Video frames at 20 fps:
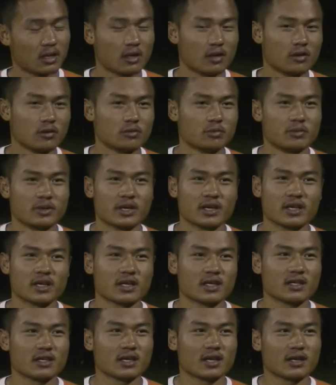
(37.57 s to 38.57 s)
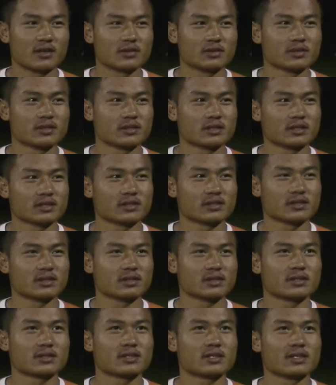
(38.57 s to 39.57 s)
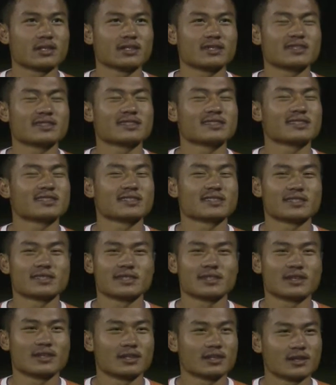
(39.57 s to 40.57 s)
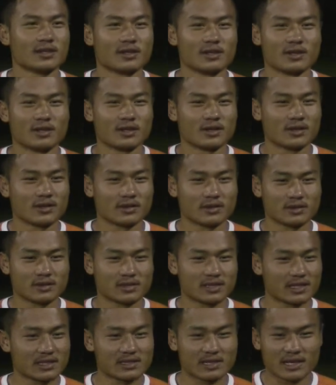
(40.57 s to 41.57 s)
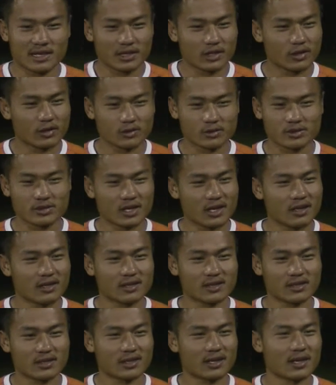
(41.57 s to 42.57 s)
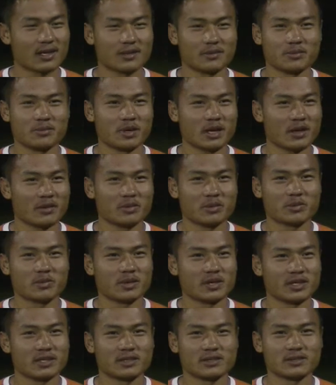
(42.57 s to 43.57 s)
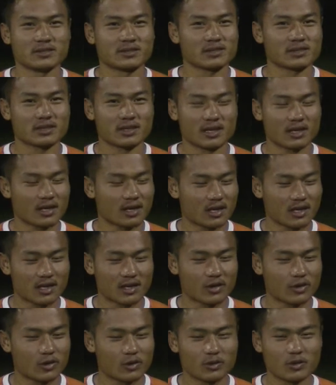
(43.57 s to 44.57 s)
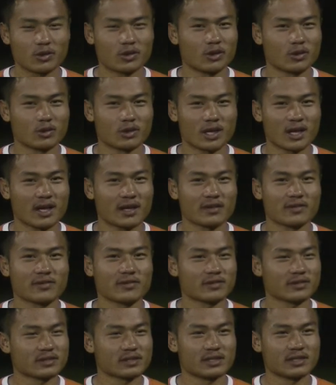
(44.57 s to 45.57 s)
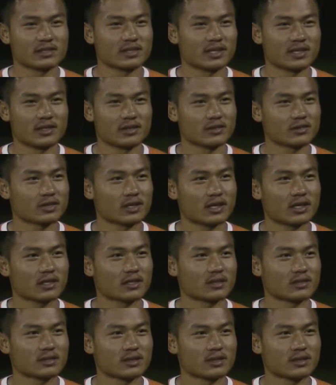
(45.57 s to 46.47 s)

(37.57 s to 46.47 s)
Oh, man, I was, since I know soccer, I've been playing whole life since I know soccer.